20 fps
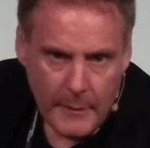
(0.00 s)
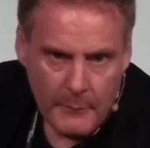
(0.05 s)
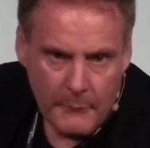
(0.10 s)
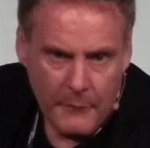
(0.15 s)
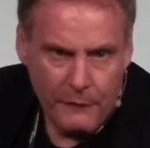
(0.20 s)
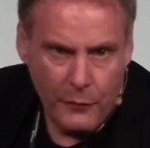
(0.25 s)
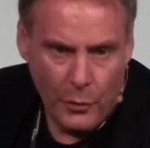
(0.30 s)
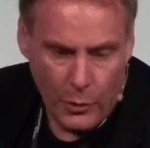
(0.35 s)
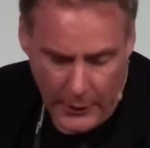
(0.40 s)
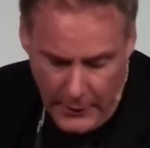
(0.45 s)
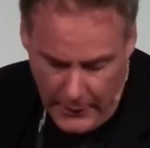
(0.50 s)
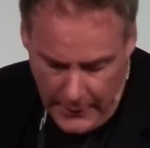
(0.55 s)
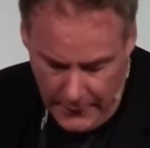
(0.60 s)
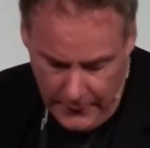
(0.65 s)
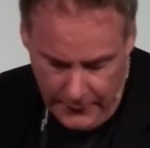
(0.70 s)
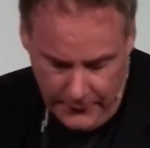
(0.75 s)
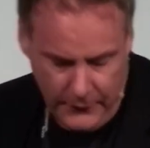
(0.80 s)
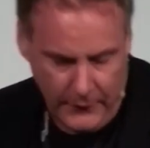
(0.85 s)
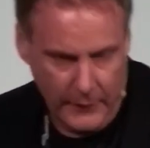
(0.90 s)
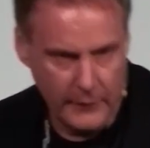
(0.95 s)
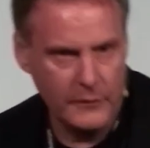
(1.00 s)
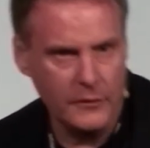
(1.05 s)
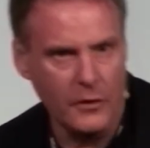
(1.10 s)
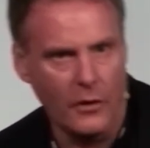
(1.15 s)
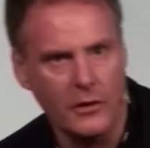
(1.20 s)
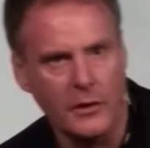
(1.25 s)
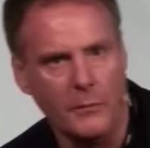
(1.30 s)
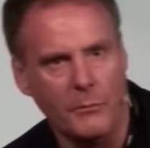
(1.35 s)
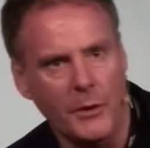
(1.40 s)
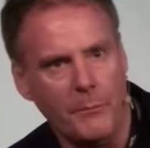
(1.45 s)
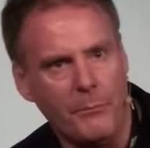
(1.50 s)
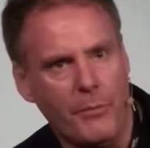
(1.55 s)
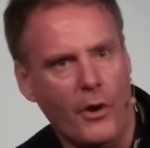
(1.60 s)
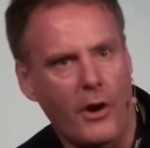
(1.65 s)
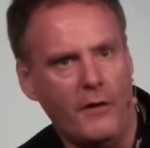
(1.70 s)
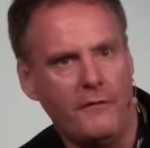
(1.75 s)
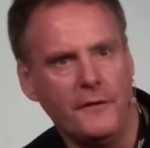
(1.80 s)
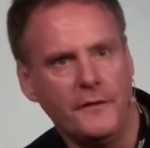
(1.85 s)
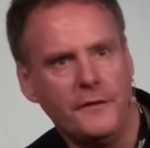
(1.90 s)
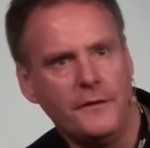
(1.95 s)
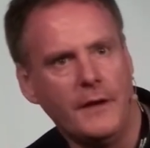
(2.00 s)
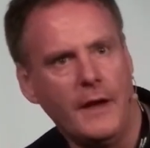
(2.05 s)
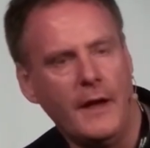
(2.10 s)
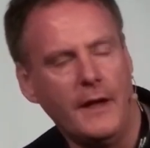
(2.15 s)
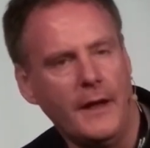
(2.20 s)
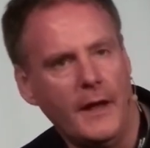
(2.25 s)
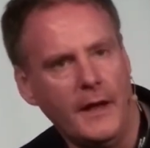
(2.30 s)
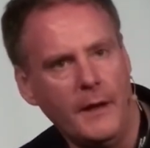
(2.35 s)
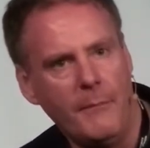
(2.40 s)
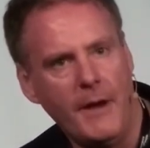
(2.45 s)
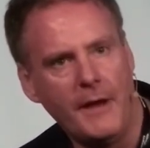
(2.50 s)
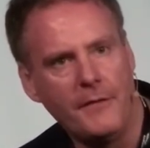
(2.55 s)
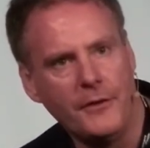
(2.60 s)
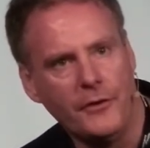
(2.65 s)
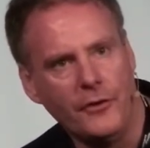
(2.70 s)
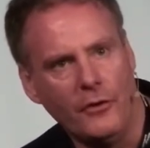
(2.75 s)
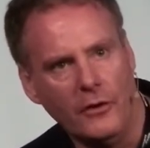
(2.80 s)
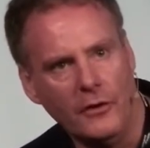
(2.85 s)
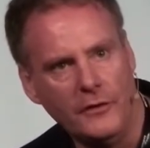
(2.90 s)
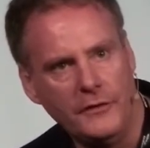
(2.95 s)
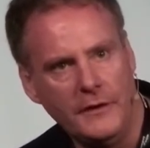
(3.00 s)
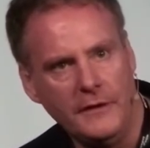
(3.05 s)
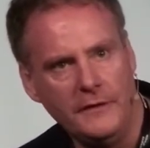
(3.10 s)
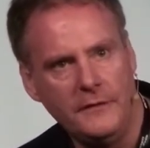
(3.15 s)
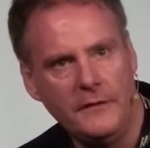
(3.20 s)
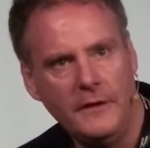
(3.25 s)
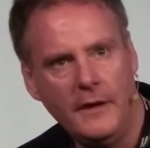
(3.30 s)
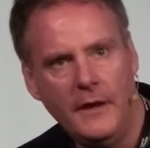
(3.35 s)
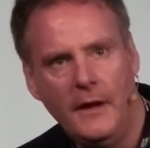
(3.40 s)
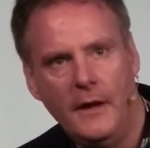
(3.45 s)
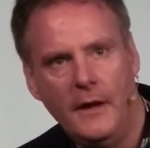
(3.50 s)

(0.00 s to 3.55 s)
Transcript: before I get into talking about profit and the methodologies.